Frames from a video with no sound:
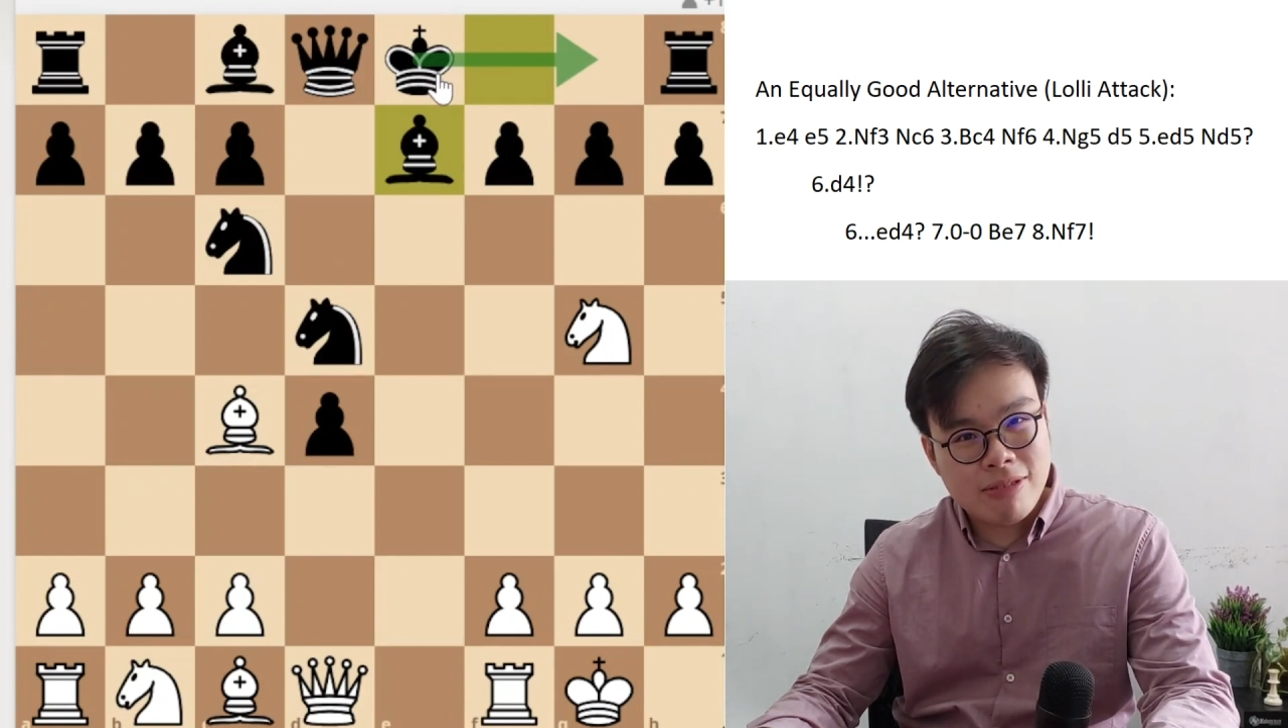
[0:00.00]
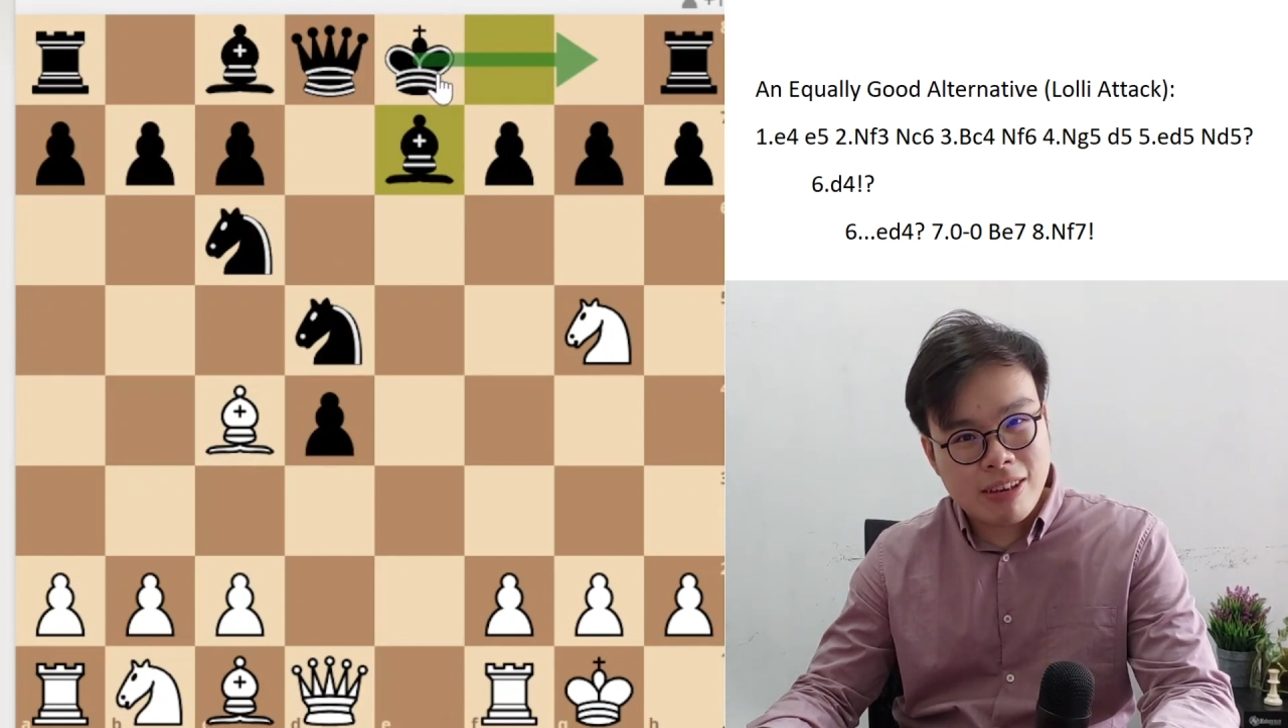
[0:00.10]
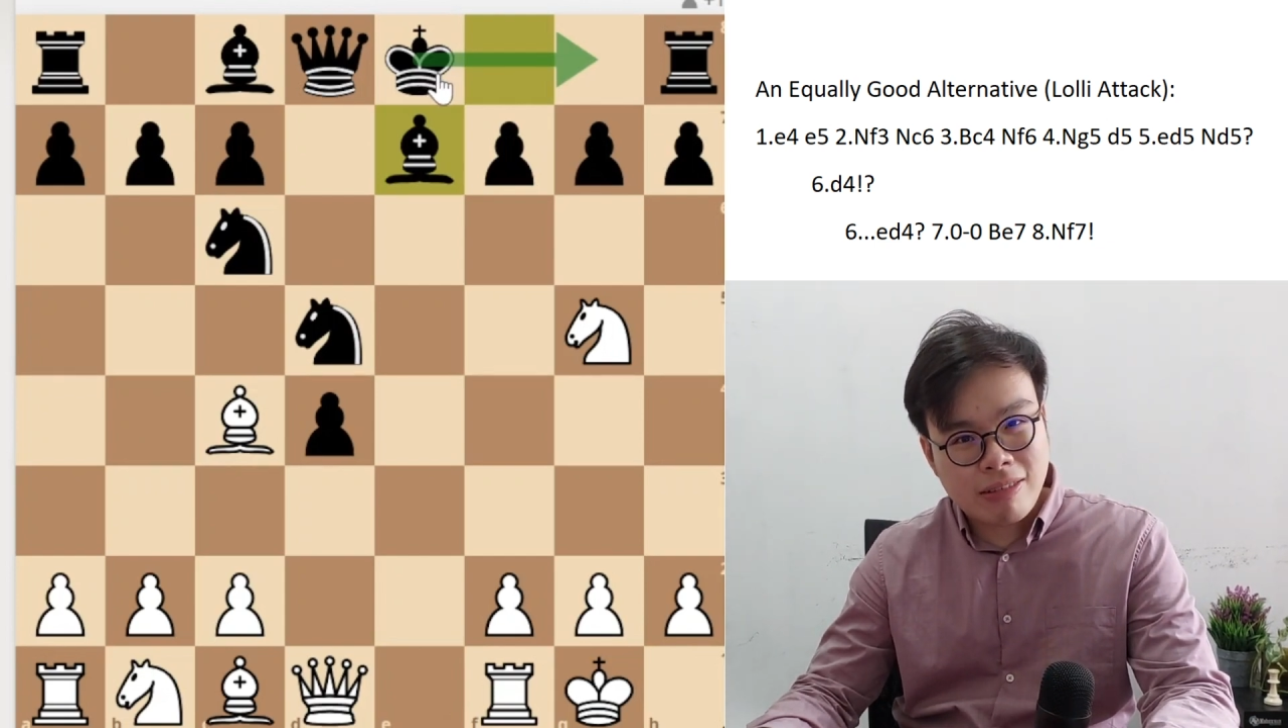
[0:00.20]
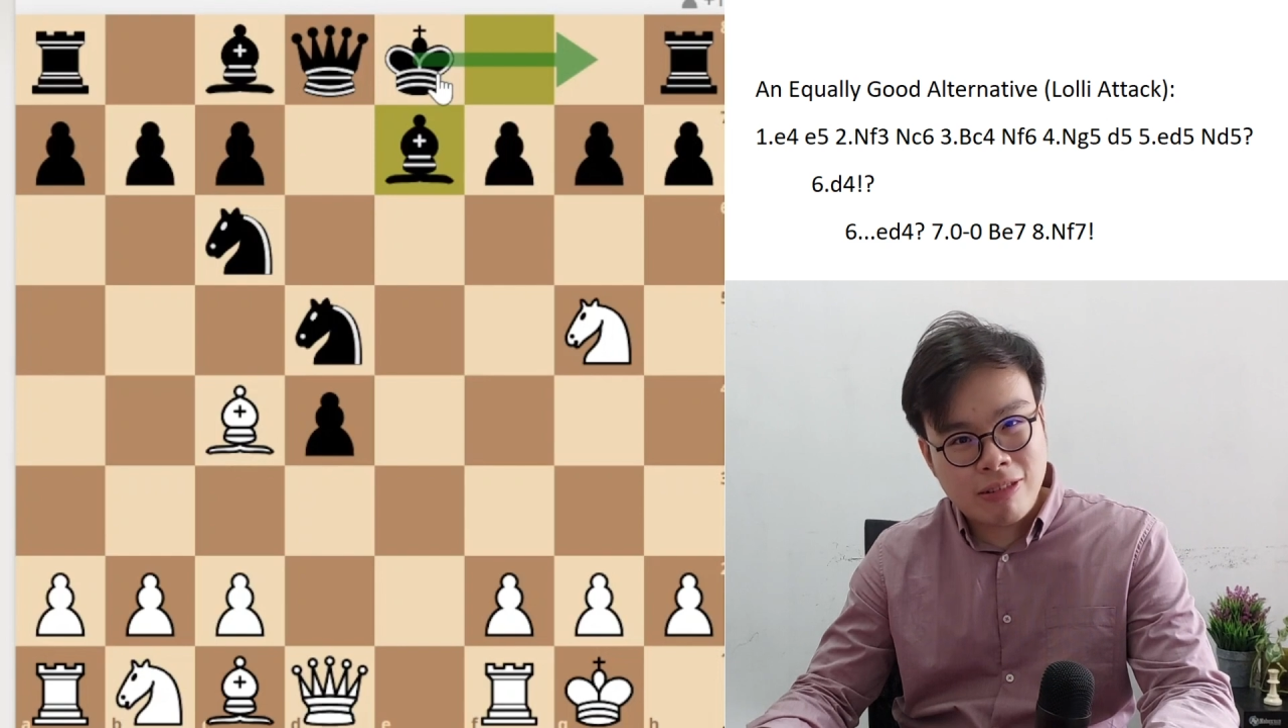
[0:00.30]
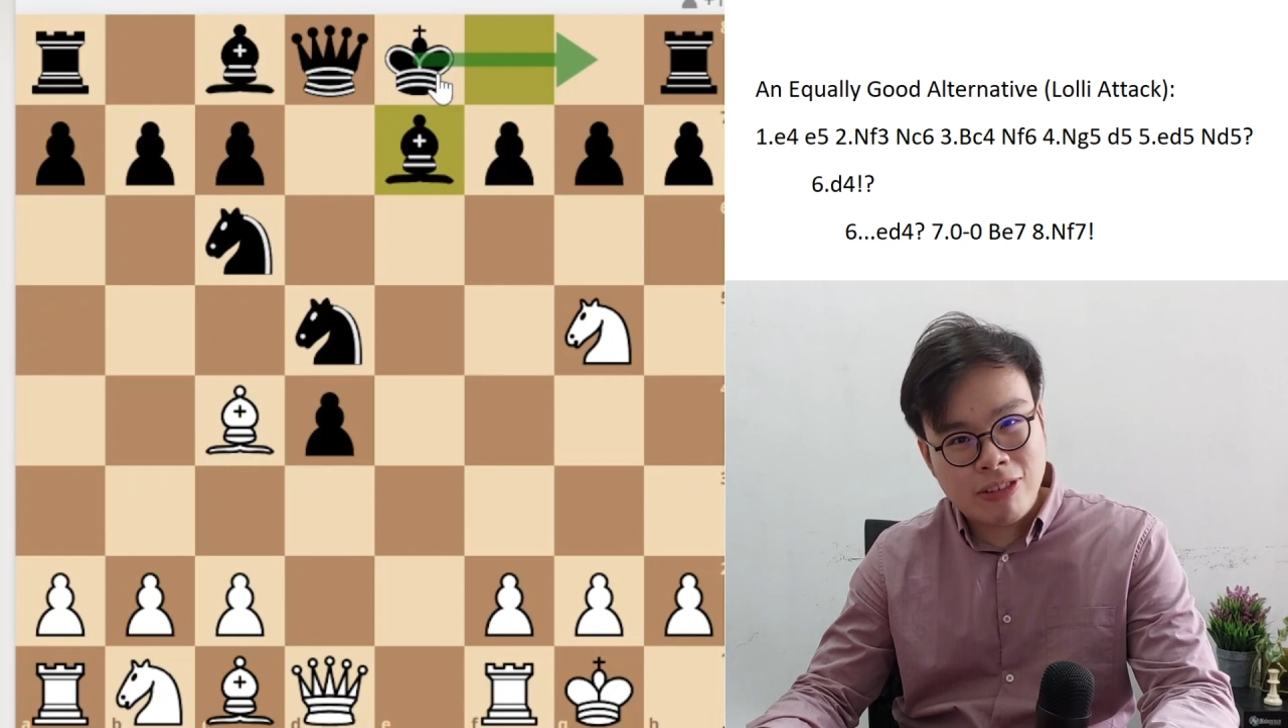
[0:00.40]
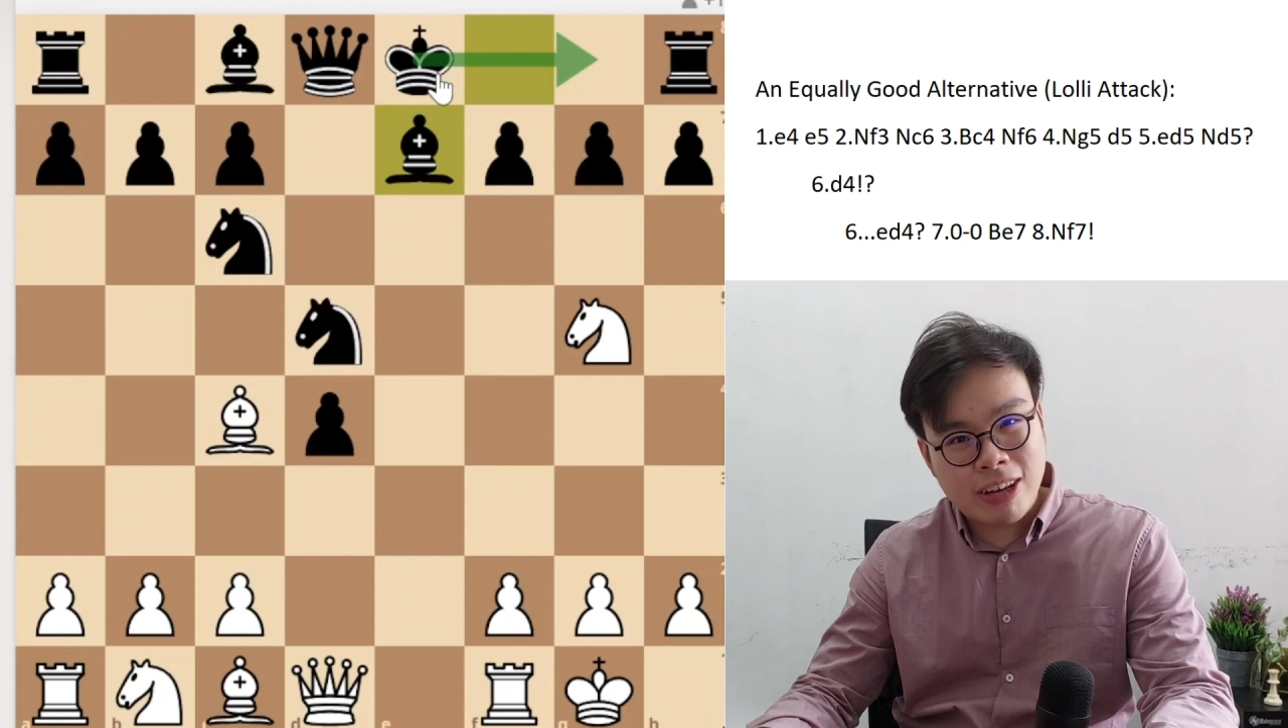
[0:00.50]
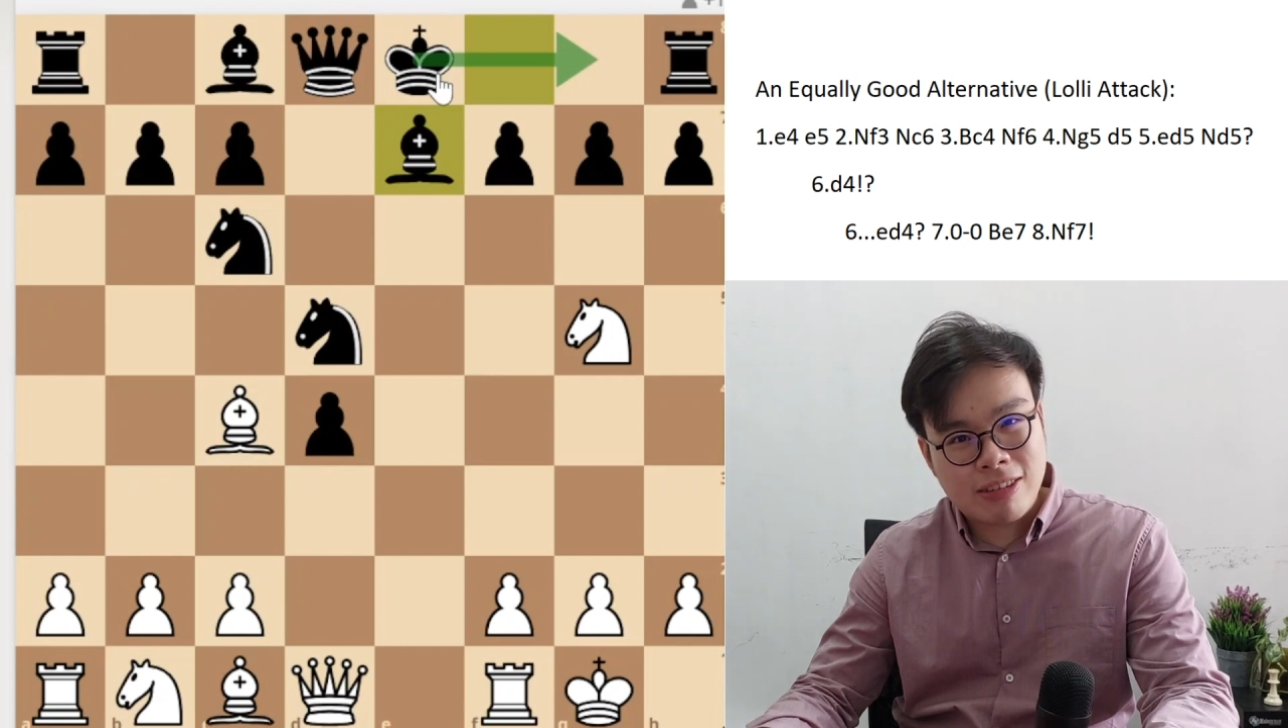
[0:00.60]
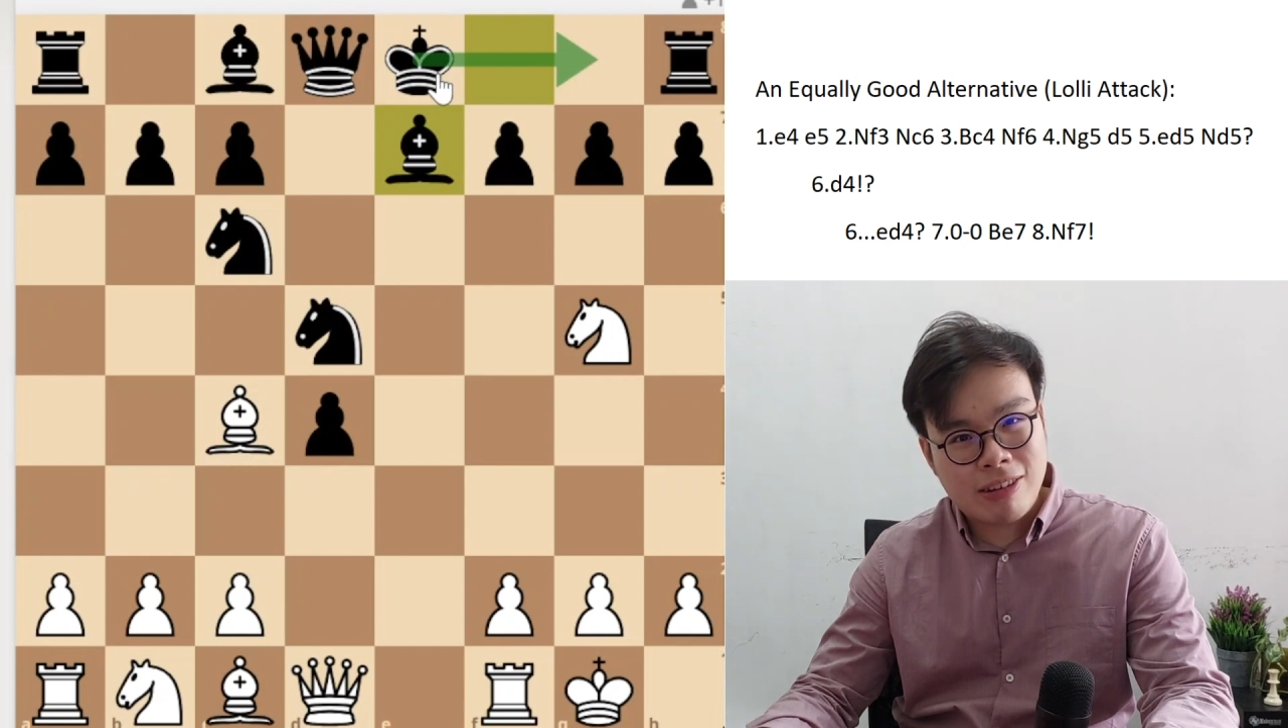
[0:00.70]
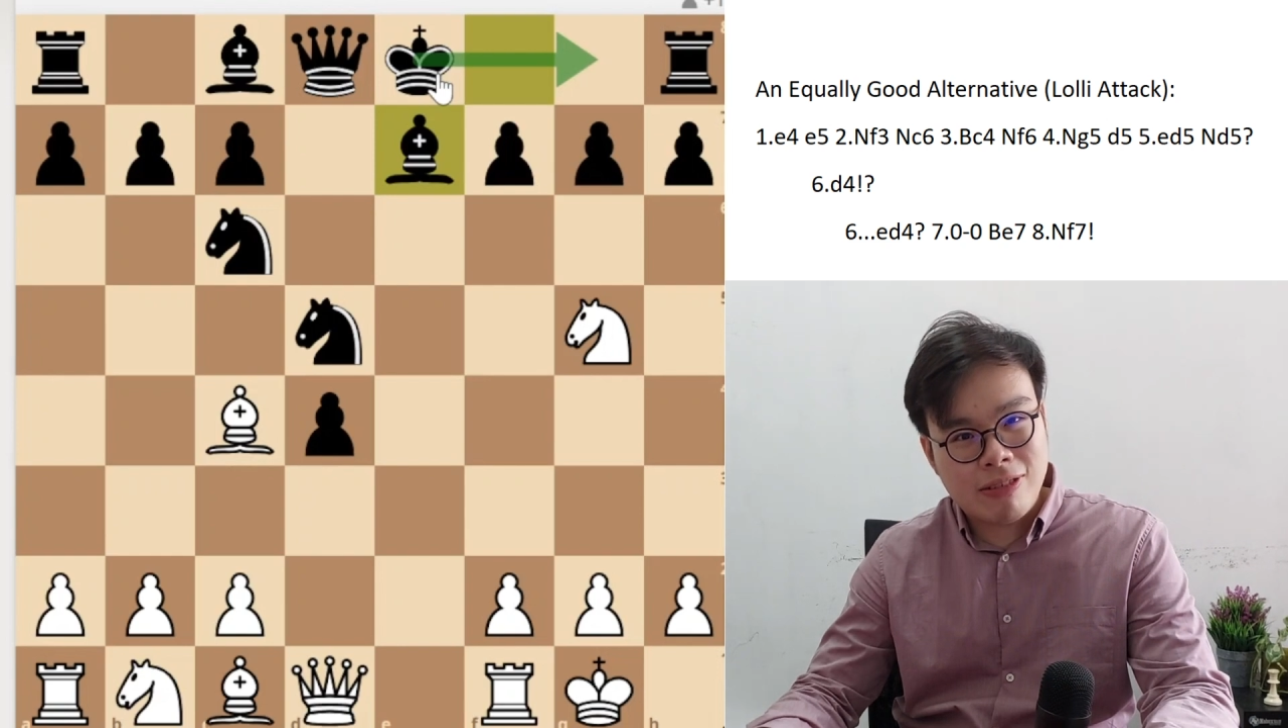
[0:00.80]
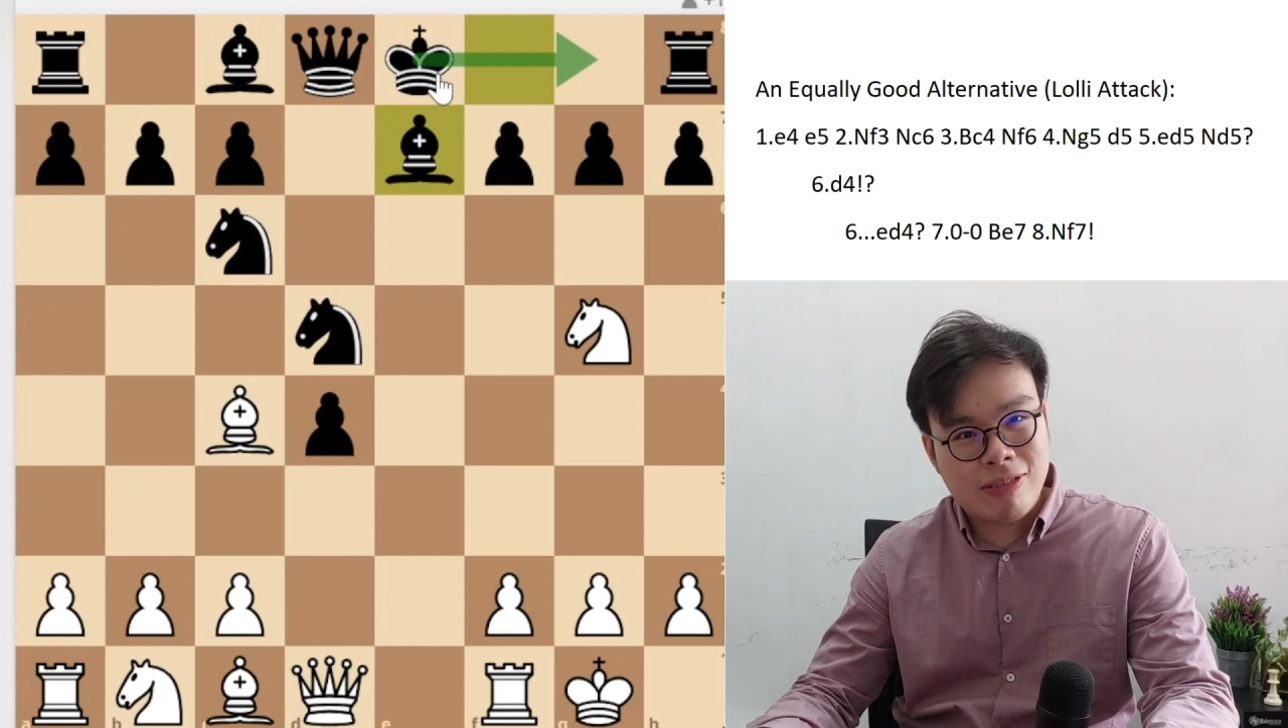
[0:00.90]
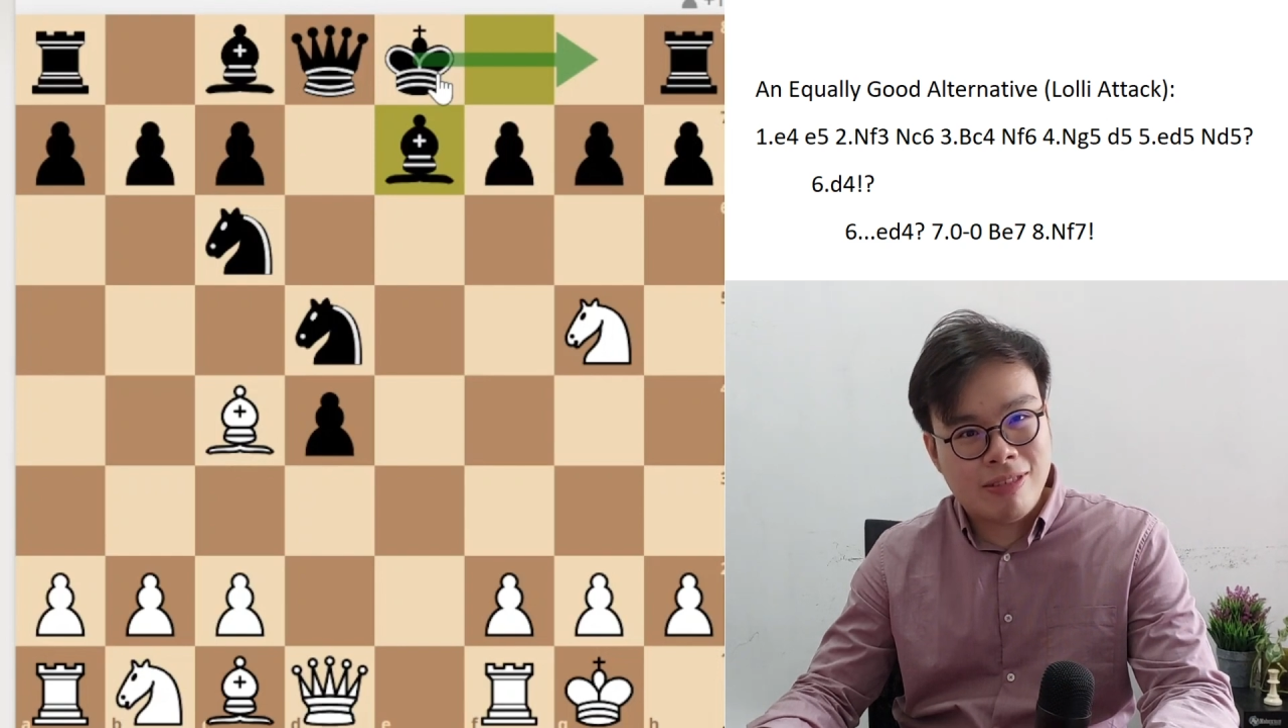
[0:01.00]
sacrifice that we've